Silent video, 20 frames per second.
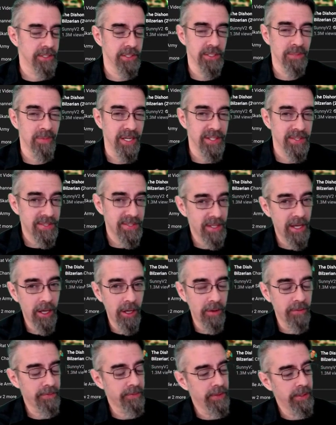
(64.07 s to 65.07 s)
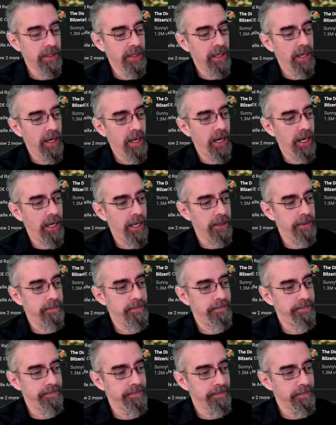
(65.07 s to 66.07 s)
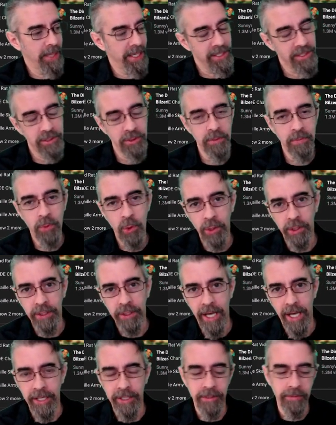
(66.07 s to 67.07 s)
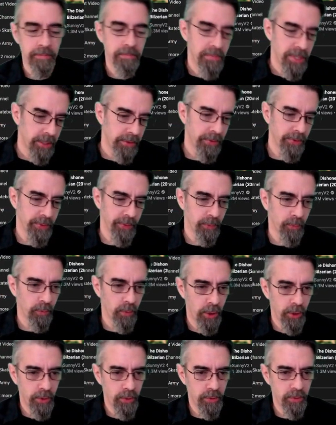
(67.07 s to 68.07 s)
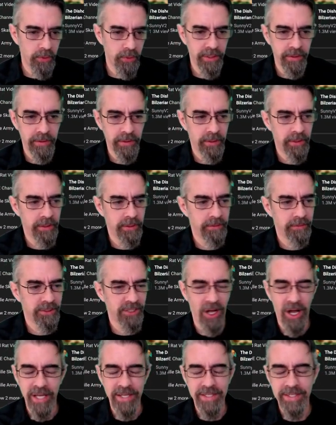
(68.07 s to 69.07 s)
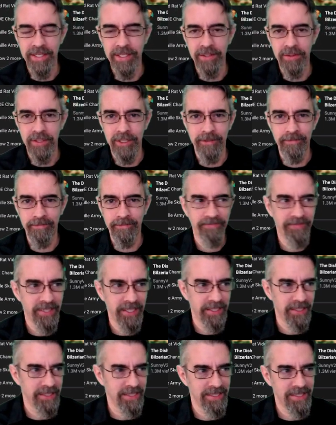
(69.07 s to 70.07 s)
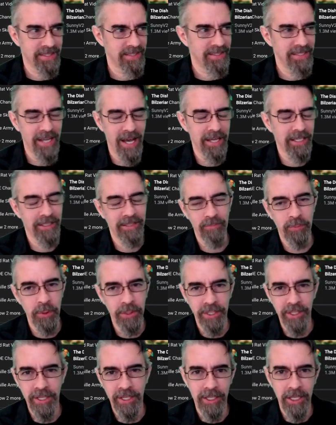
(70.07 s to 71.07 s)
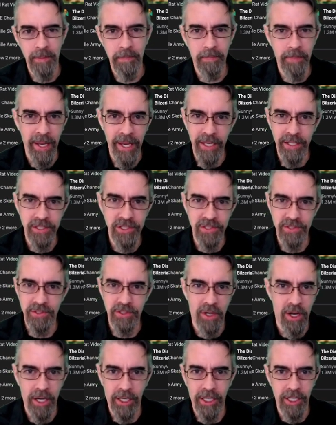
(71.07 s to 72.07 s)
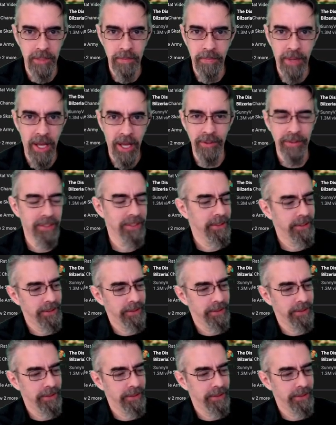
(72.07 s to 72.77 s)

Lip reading: as myself, might do more kind of middle of the road content that it's not really going to get banned, just talking about,